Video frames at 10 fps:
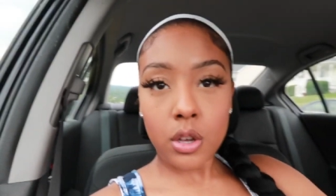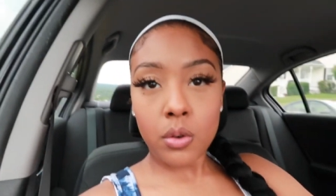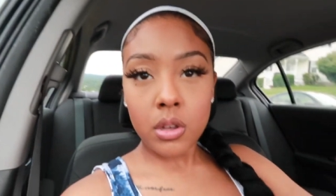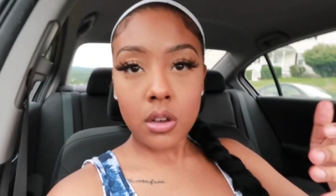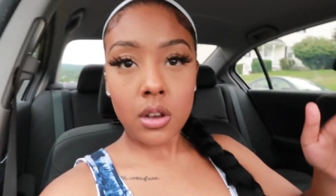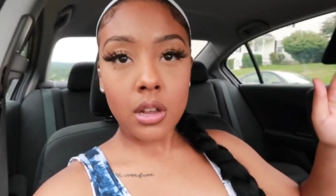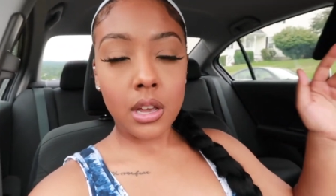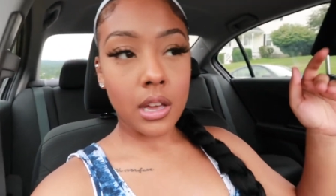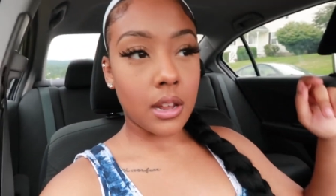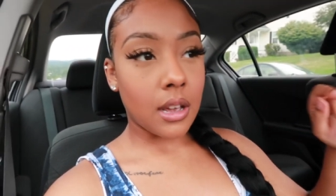going on.
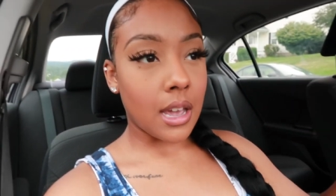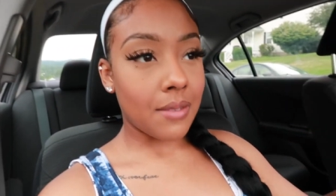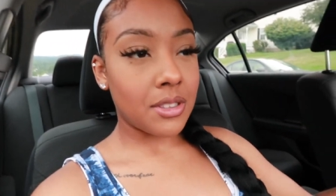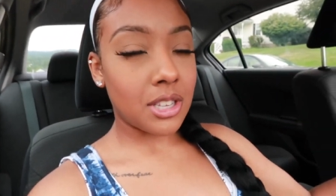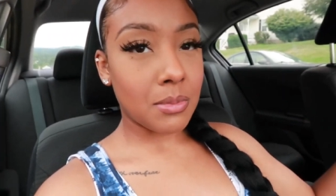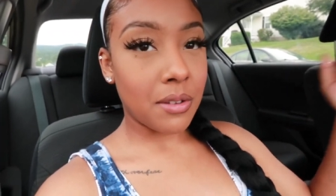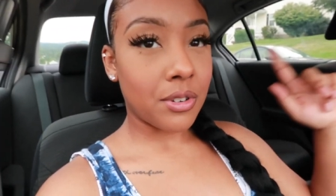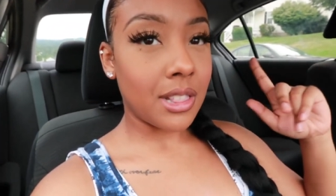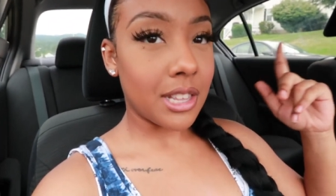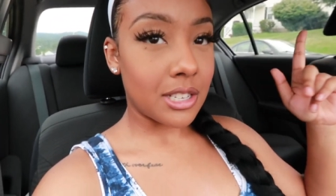And I haven't seen my
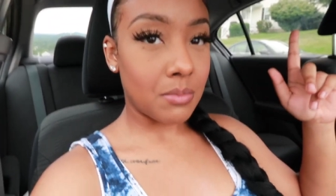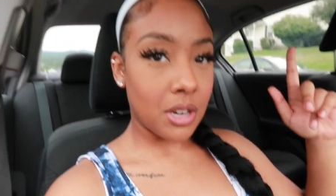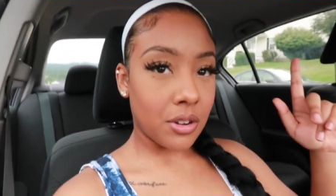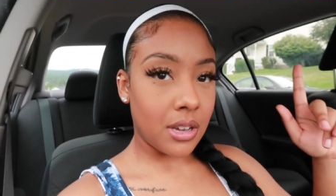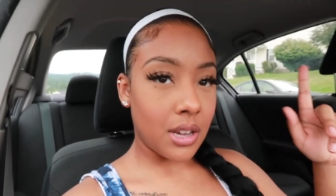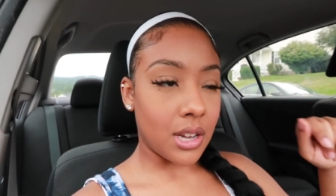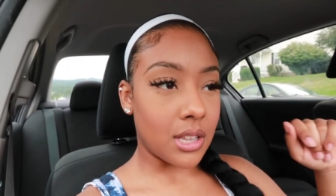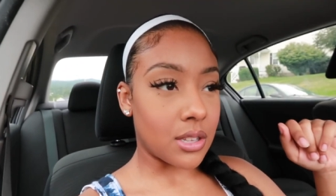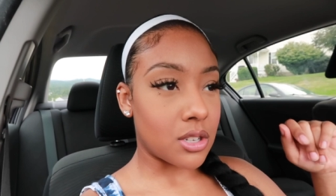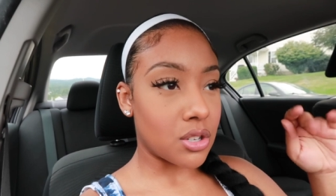friend Liz Mary
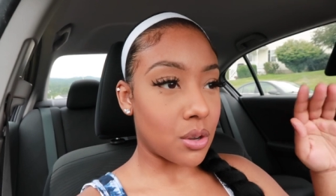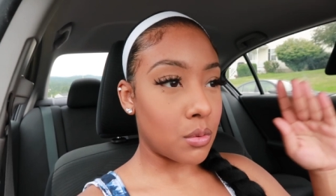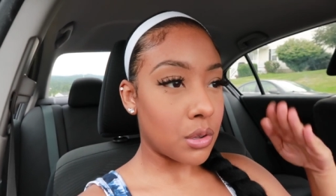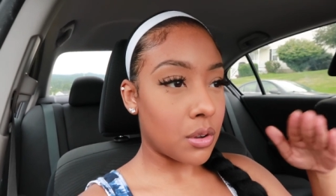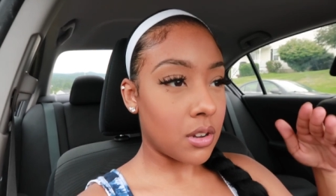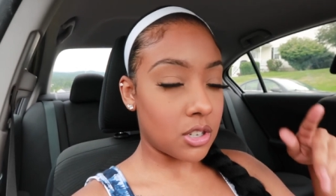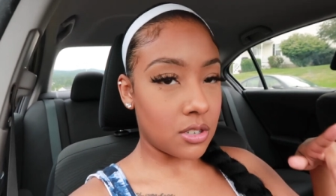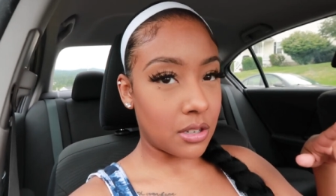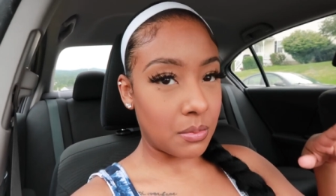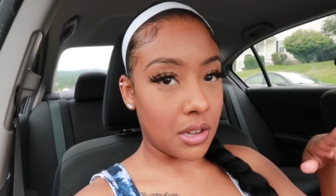in so long.
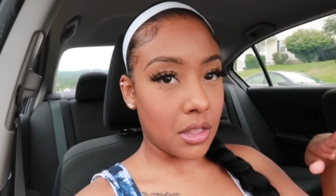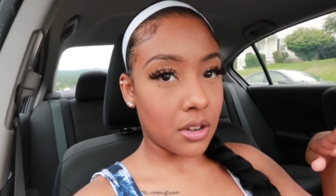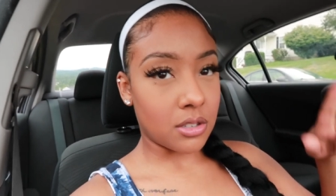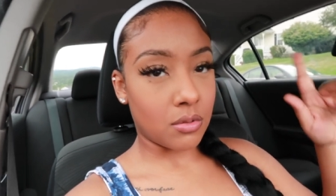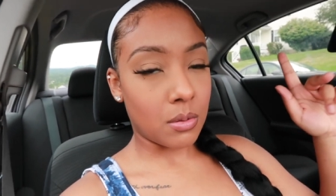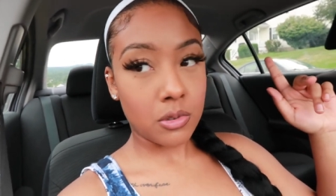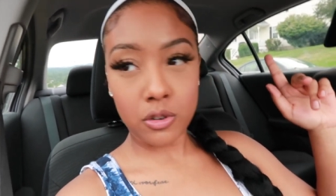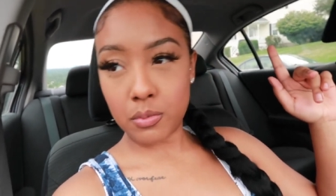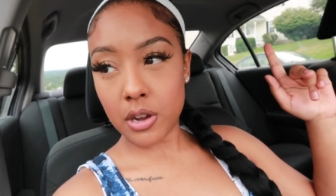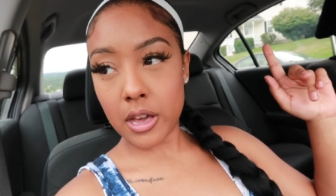She's gonna be there, so I'm
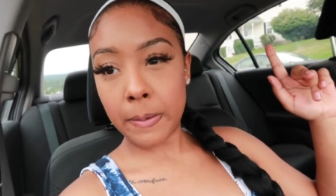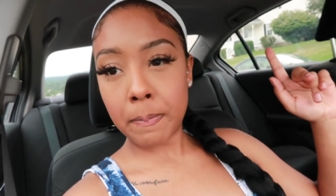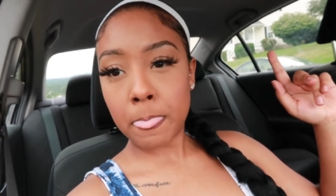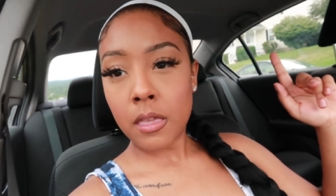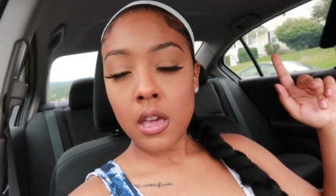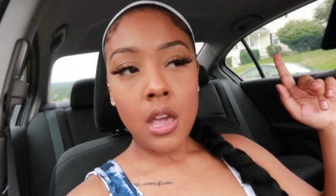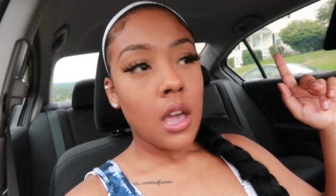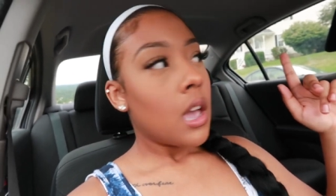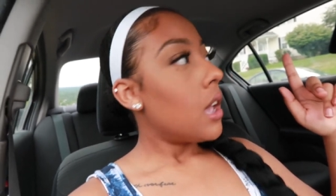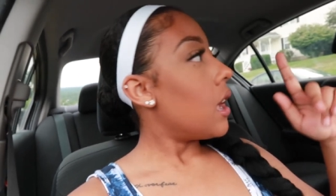super hyped.
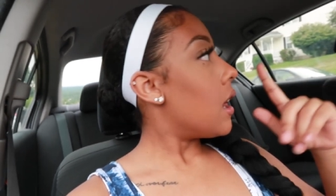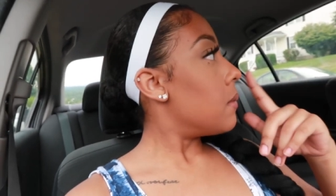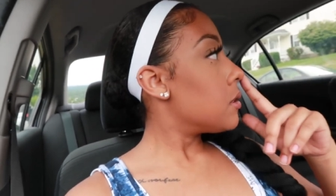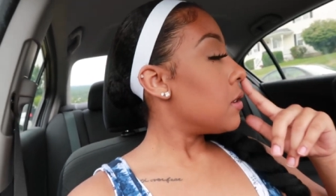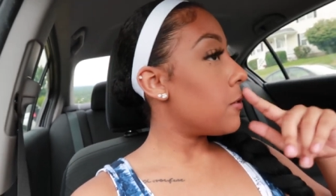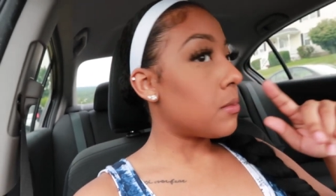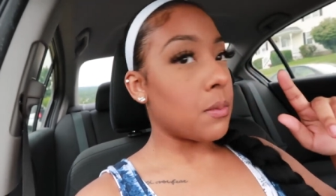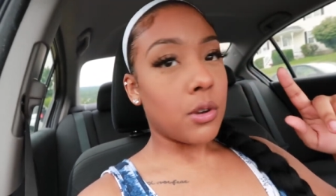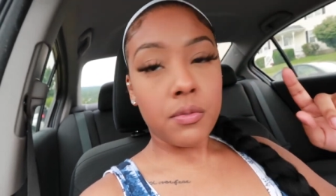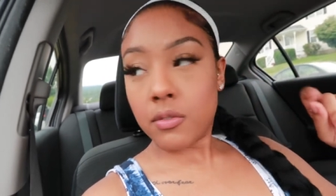I'm just waiting for my
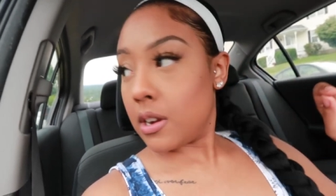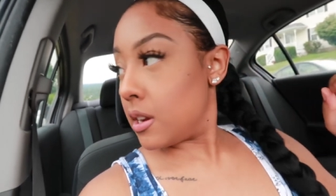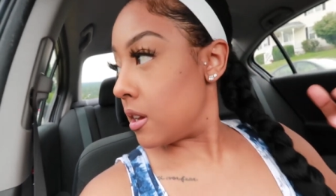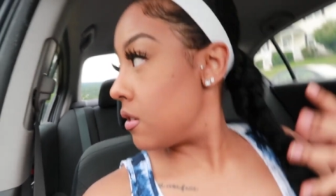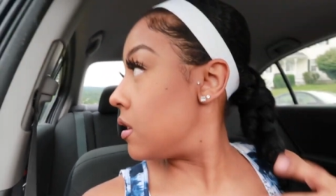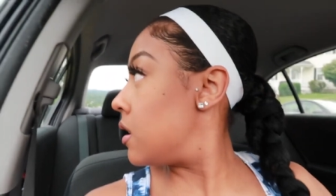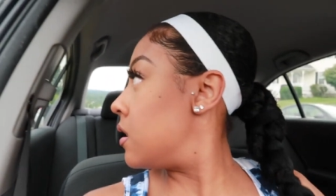boyfriend right now